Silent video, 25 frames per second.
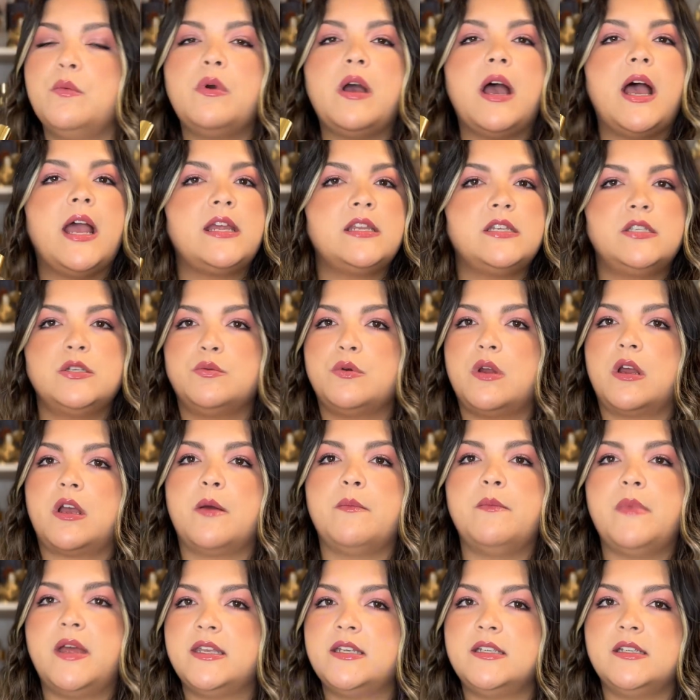I do
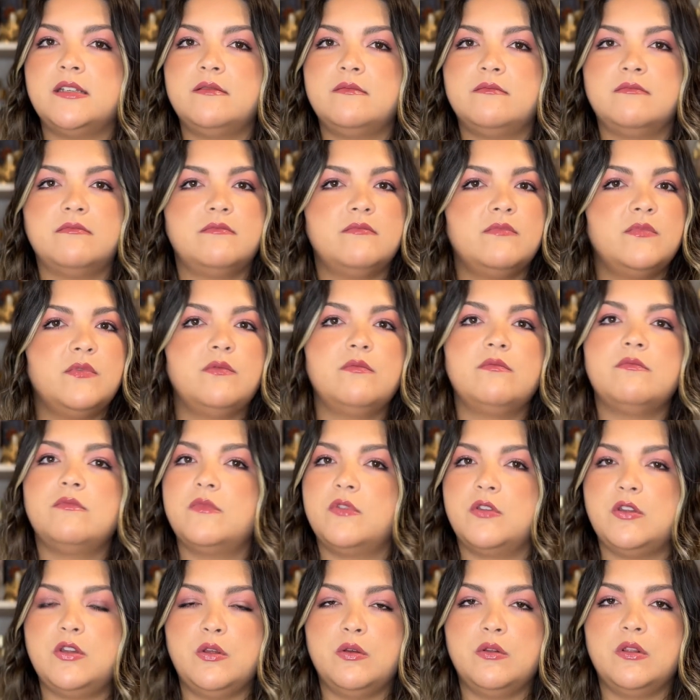recommend it.
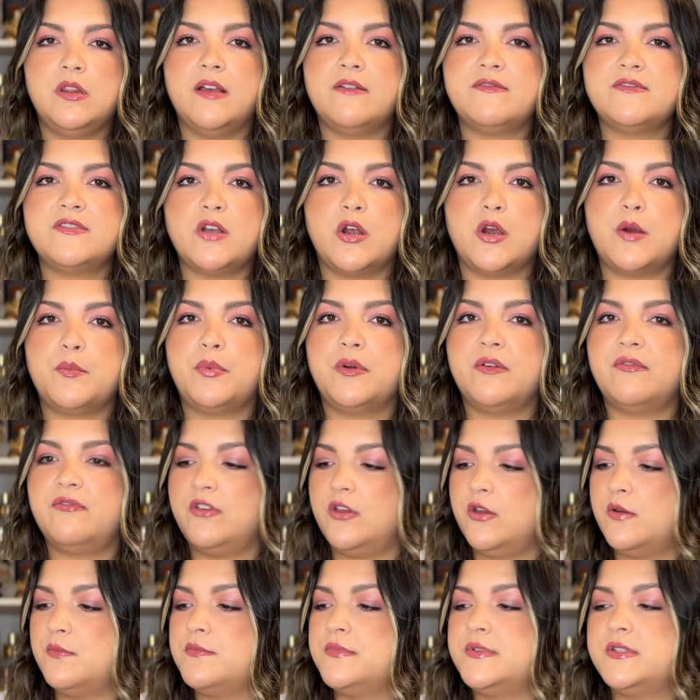You love Zara
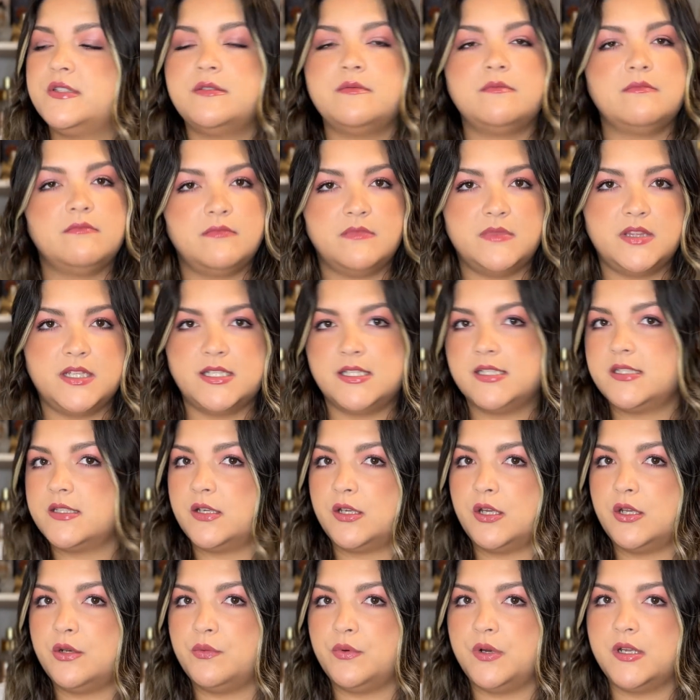perfumes, this is a
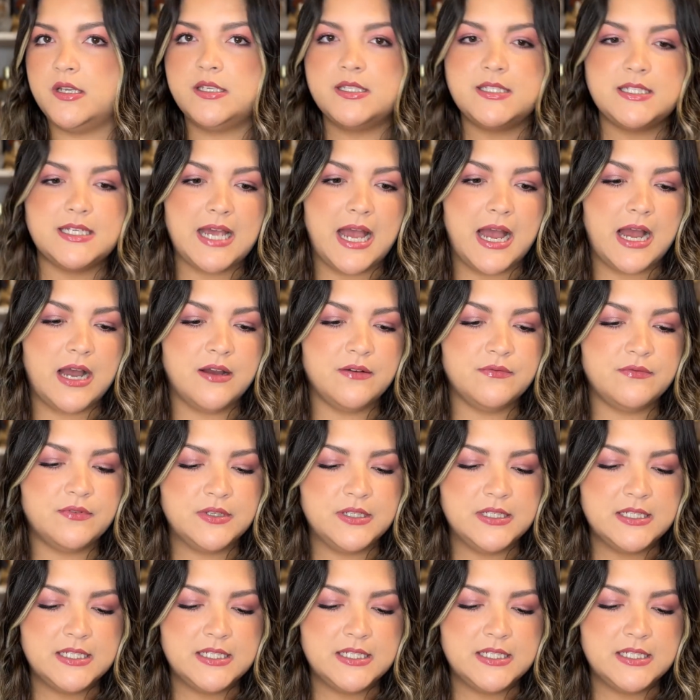good one to have.